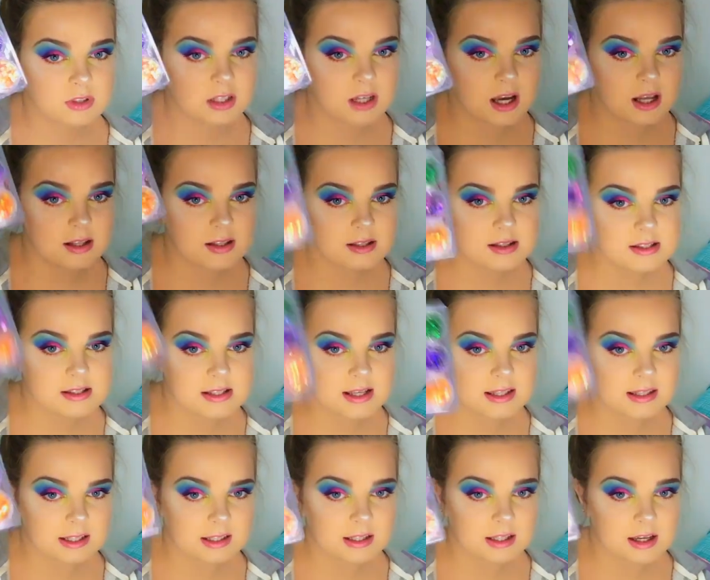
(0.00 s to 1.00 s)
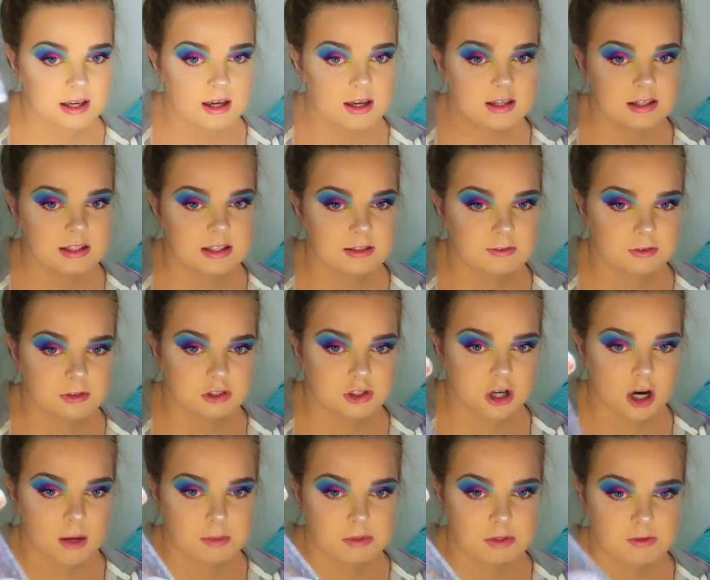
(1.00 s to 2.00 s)
colors and like different
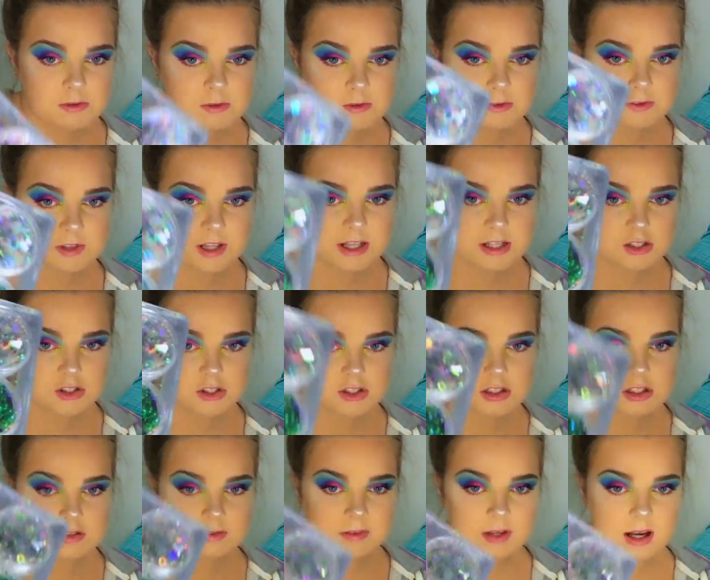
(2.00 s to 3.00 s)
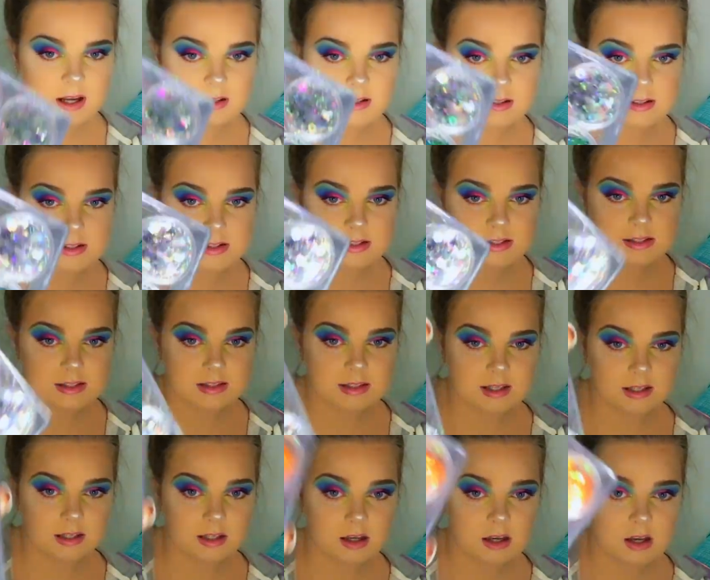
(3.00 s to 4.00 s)
types of reflections of colors, and
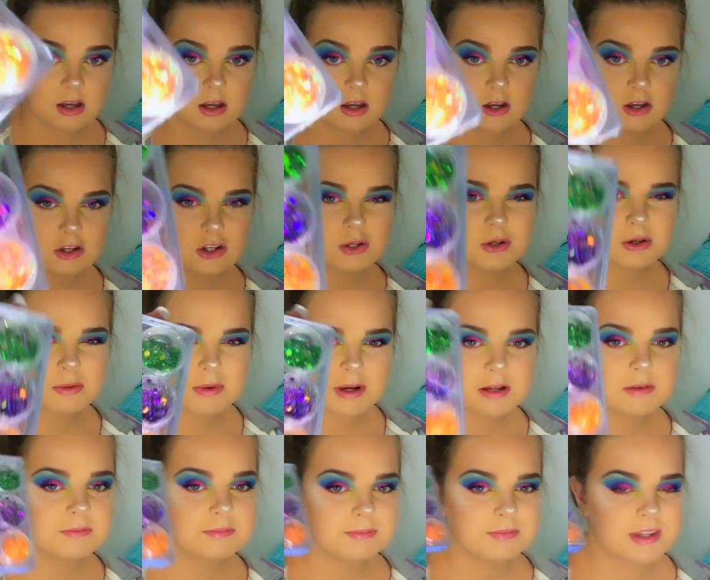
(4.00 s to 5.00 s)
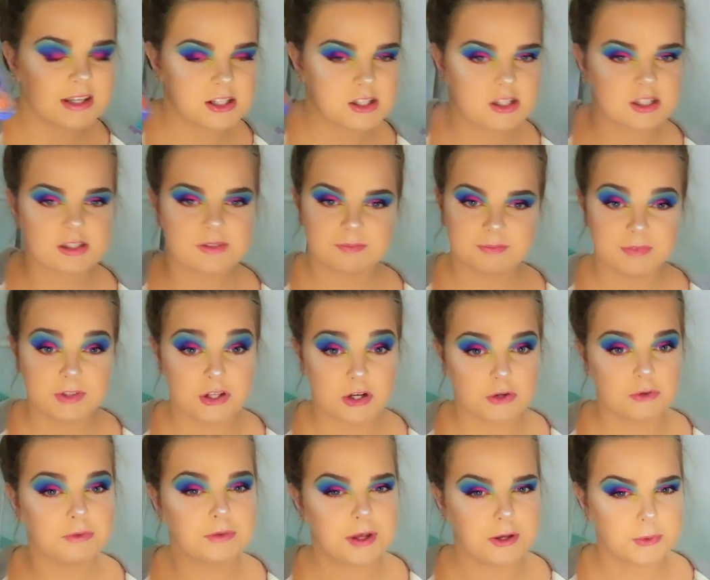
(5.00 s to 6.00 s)
like, you know what I mean? They're just, you
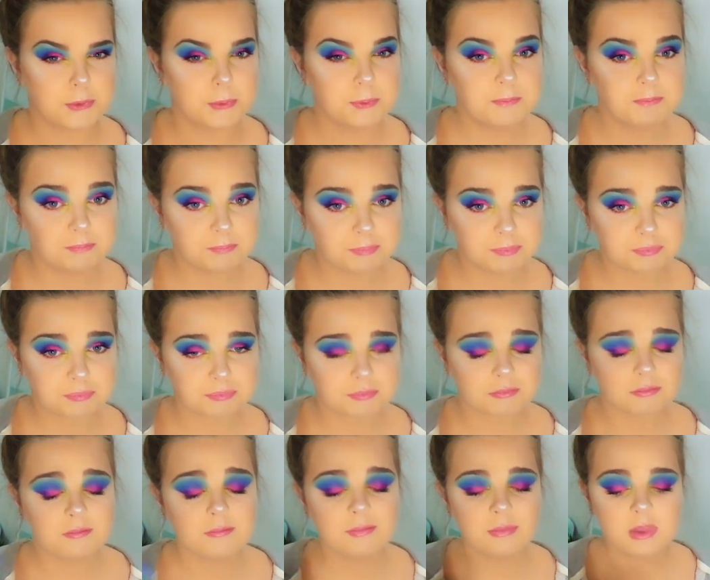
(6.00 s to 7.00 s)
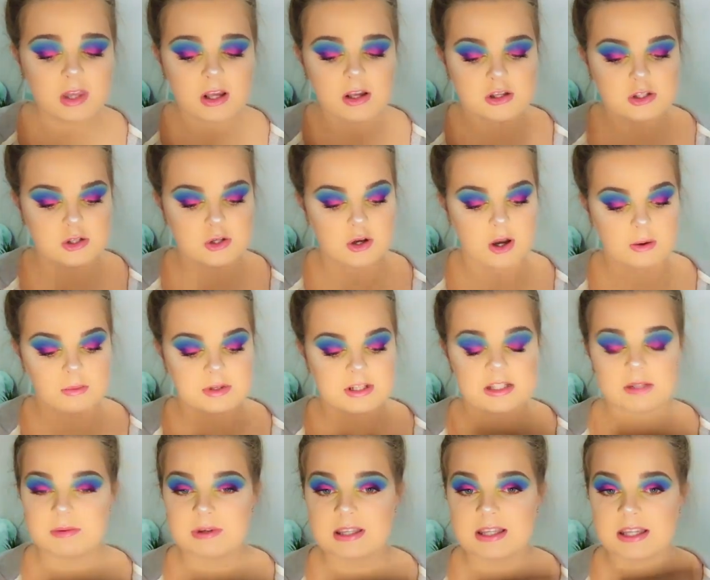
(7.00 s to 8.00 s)
know, they're cool. So I'm going
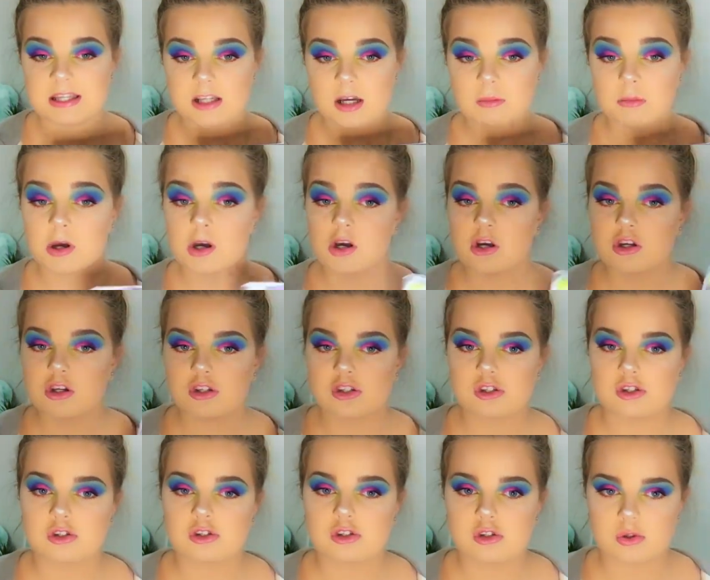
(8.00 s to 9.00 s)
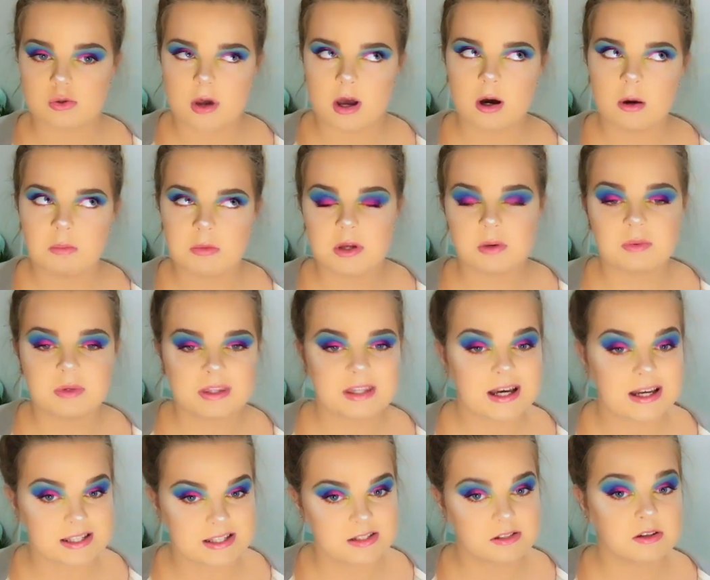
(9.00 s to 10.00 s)
to pick this up to help me with
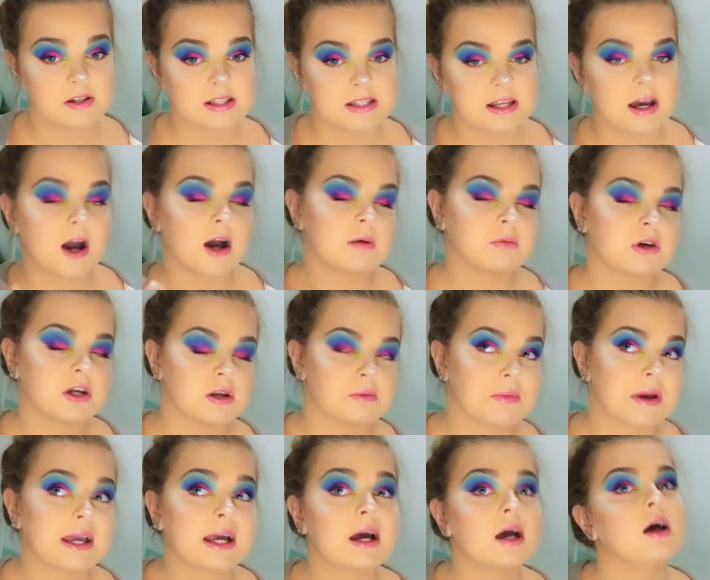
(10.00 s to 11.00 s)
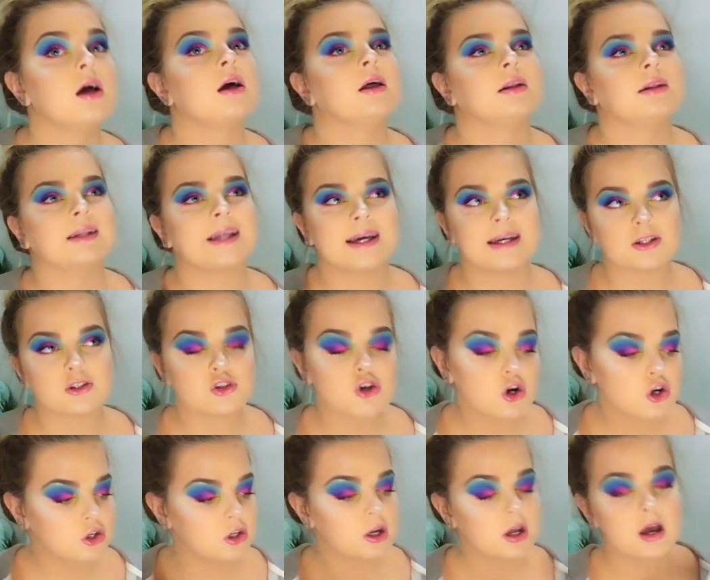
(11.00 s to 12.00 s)
that series that I'm going to make later
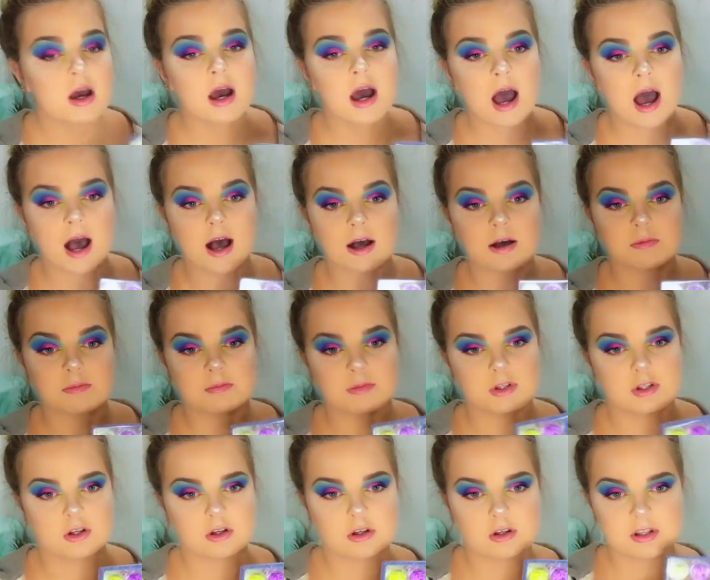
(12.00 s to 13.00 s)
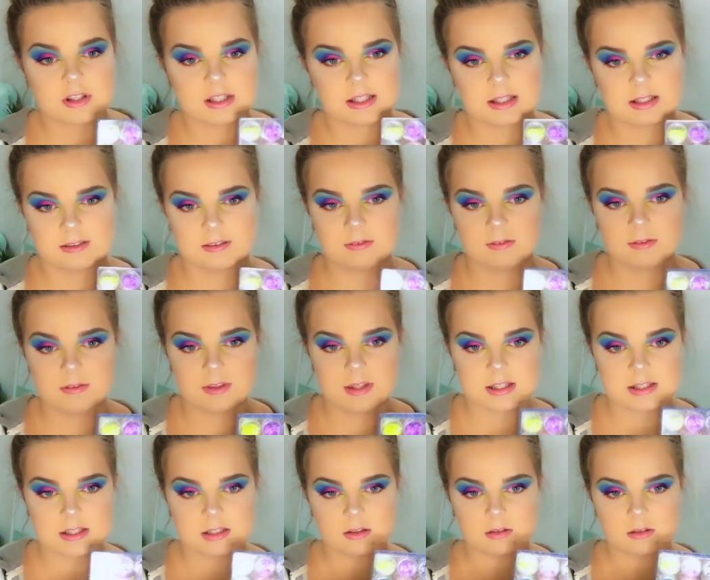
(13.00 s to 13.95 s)
on. Um, you know, because like there's